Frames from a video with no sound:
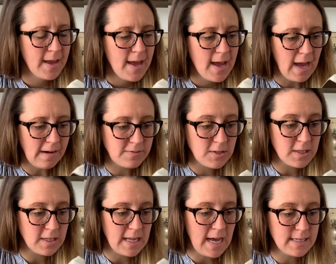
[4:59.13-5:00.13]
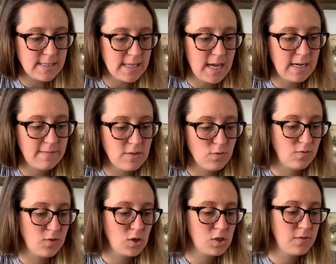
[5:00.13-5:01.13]
After the last line of the
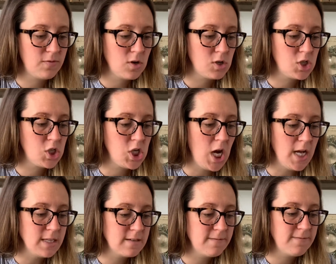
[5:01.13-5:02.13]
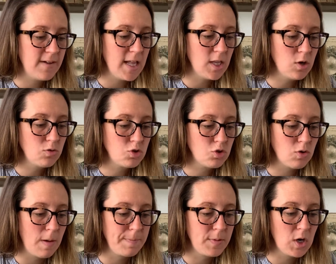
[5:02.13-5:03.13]
first verse, John's fellow
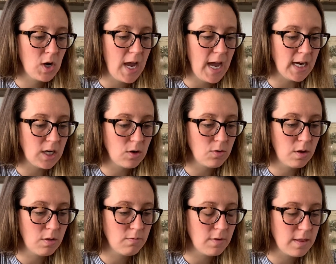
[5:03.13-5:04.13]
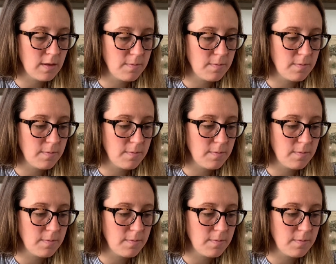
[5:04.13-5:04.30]
trumpeter echoed the rhythm